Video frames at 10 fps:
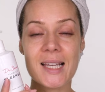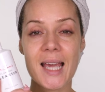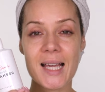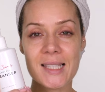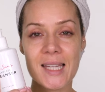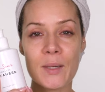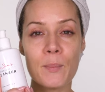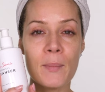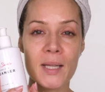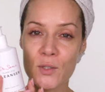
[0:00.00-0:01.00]
an acid,
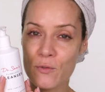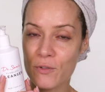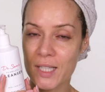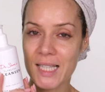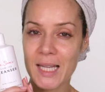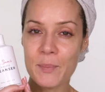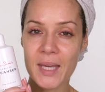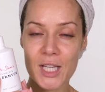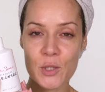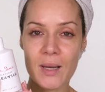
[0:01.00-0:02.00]
mantle-friendly
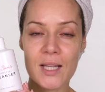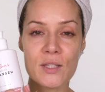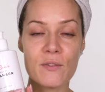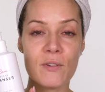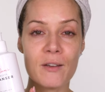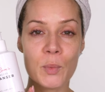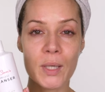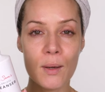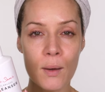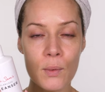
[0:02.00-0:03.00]
pH balance of
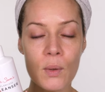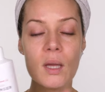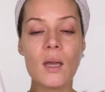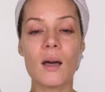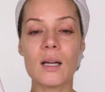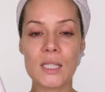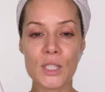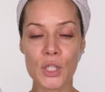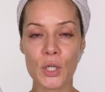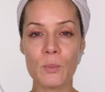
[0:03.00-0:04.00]
5.0, I
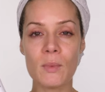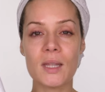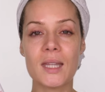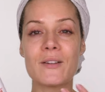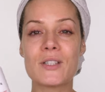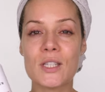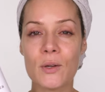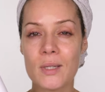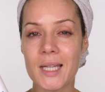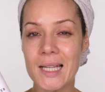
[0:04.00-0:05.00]
assume there is
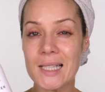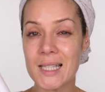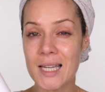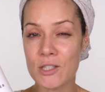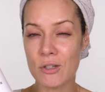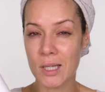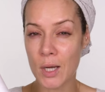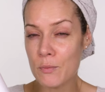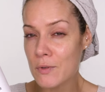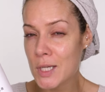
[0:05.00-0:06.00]
no need to necessarily
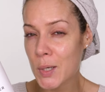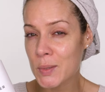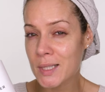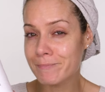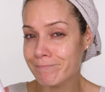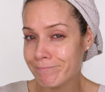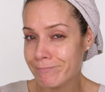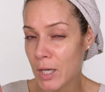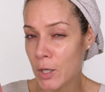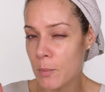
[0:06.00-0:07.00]
go in for toner.
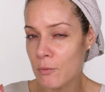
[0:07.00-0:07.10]
I could